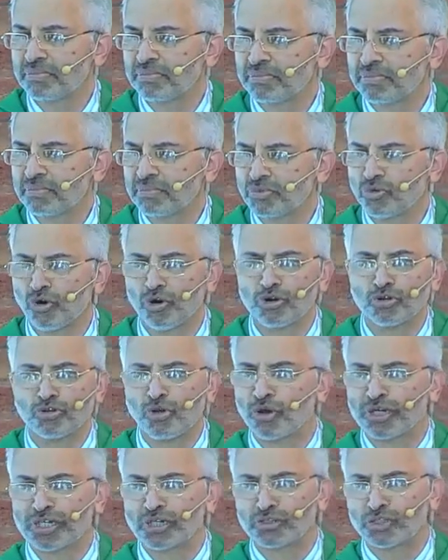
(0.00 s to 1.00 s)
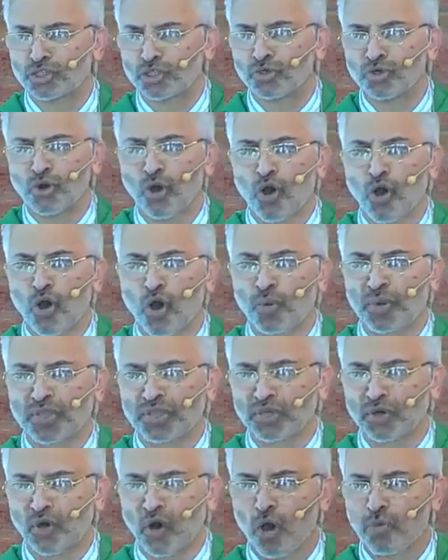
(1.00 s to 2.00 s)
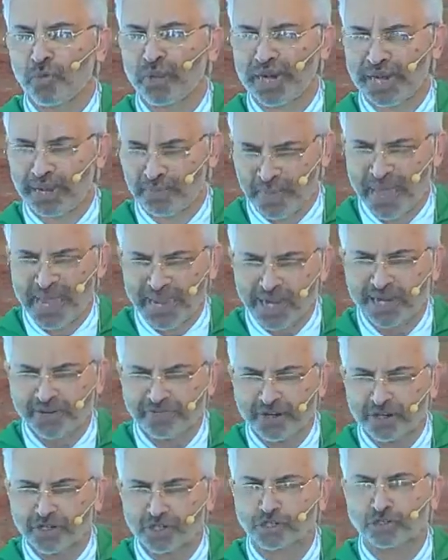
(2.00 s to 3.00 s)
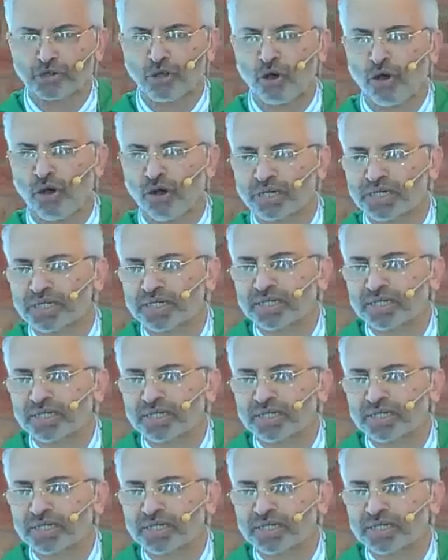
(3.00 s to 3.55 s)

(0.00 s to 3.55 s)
Don't go too long with your homily. Make it very short.